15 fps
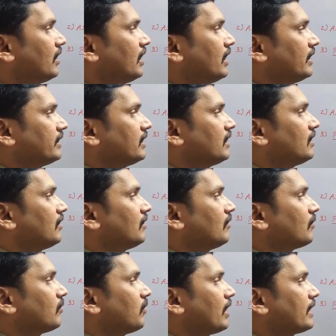And
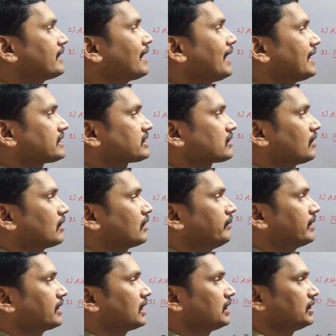1
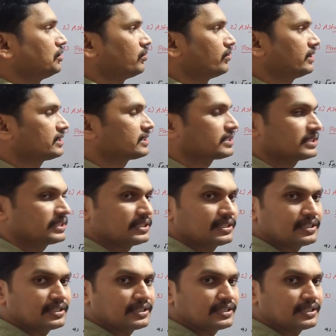astronomical unit